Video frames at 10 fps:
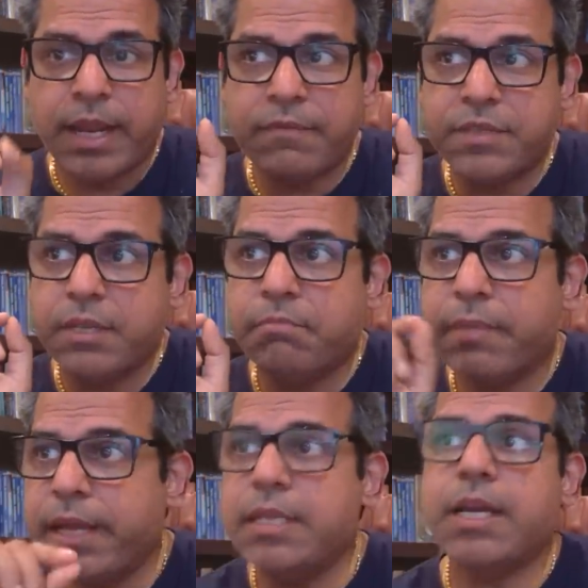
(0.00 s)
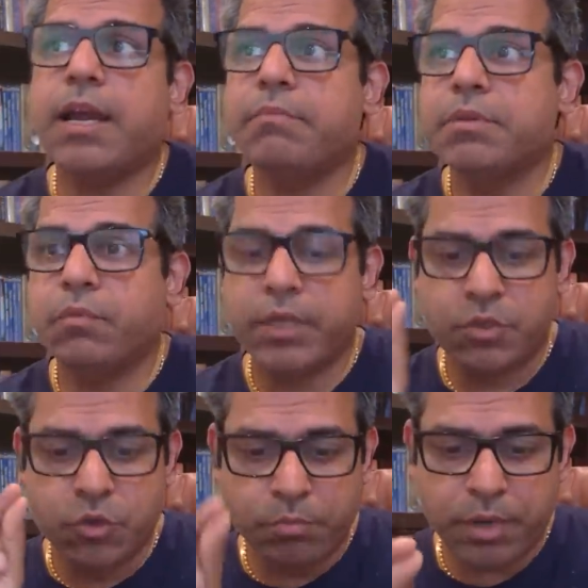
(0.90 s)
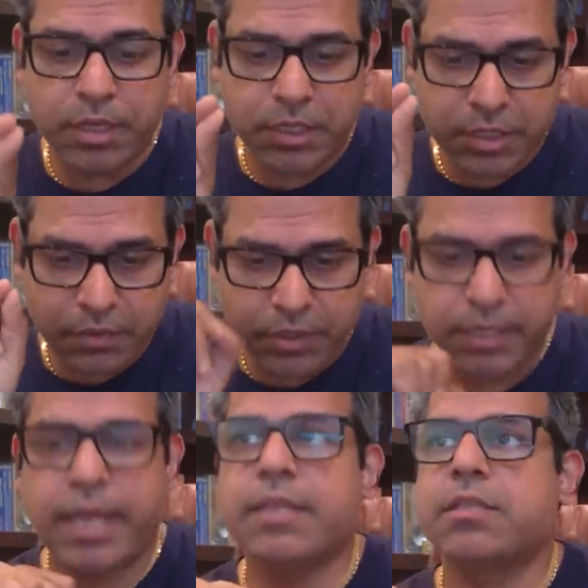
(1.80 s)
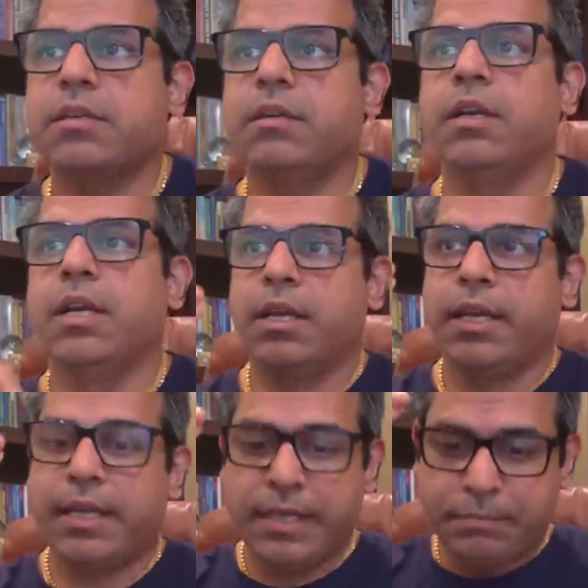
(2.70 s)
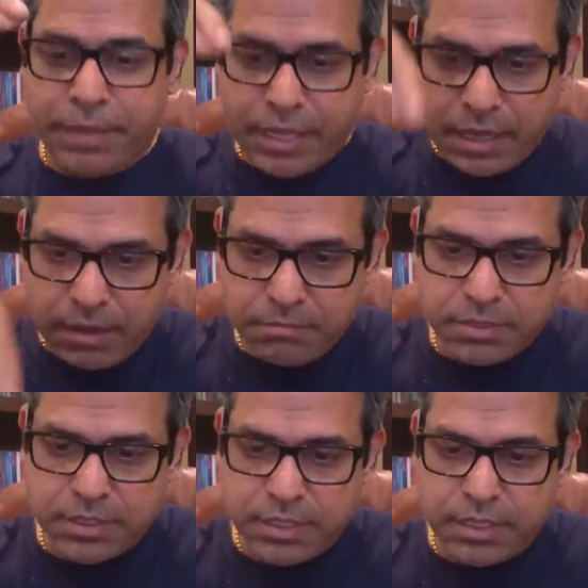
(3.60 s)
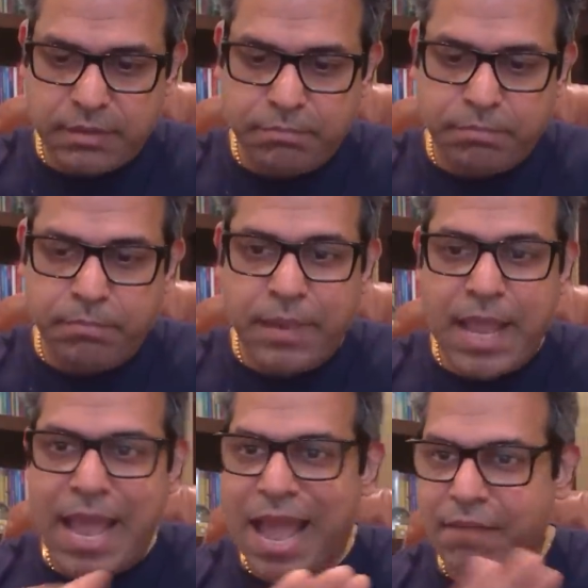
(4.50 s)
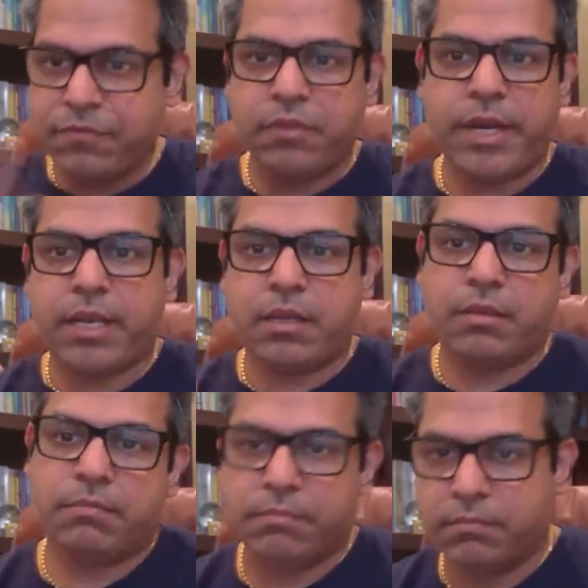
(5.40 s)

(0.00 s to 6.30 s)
And I've seen many times with Jupiter Dasha with Cancer, it becomes half trick.